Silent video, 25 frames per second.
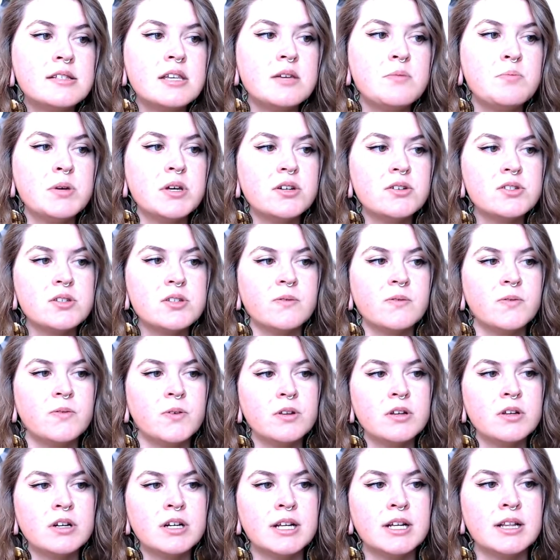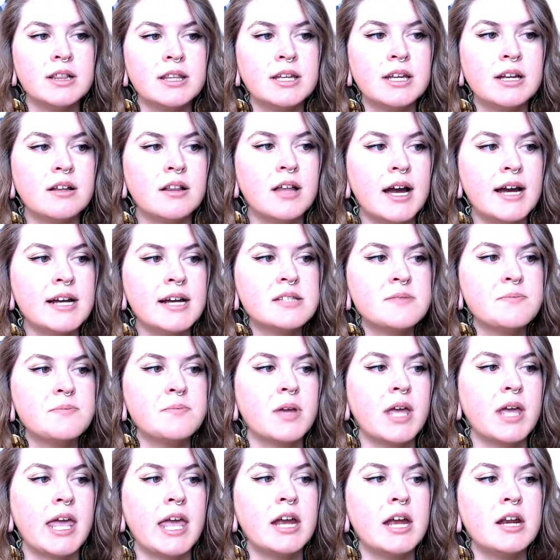bill to fully legalize
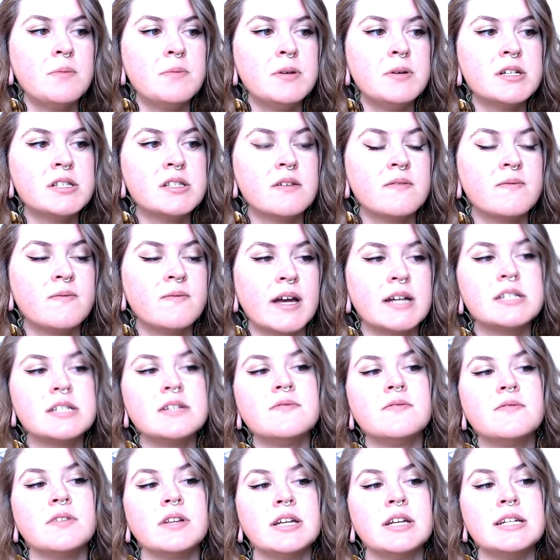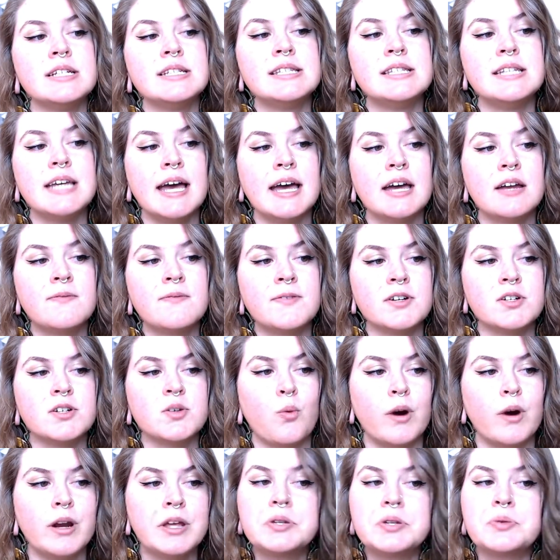cannabis effectively dead for
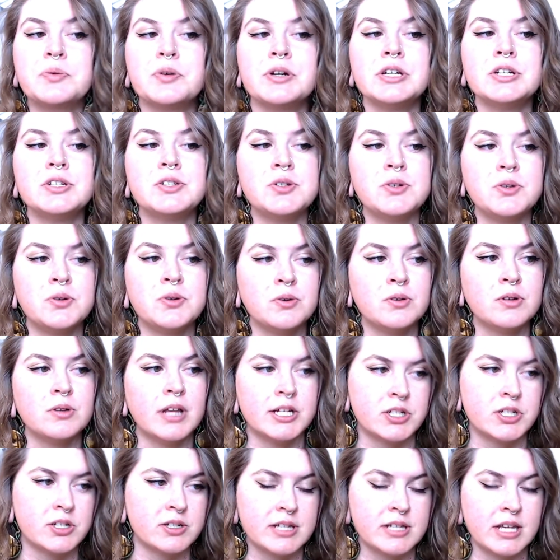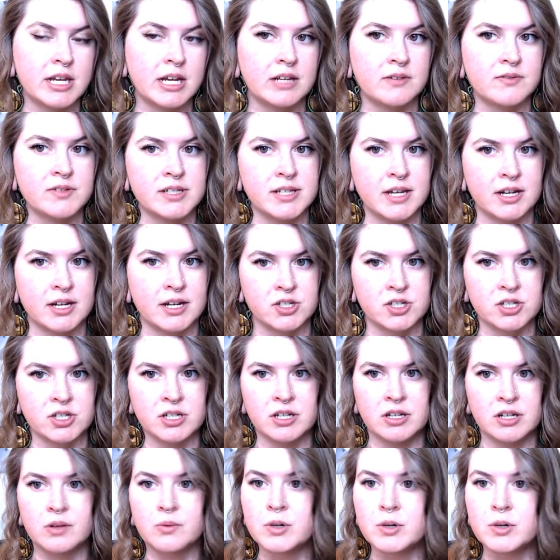2022 legislative session,